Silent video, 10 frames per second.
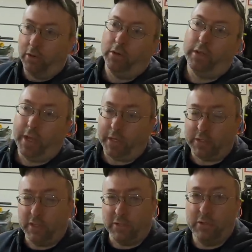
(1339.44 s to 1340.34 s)
early
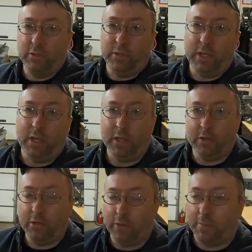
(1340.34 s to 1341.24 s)
access to the
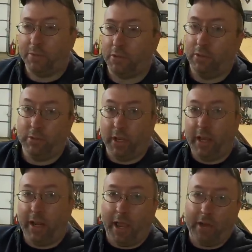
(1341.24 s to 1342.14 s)
new episodes
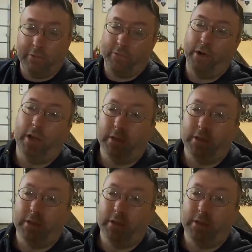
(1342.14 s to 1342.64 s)
and ad free.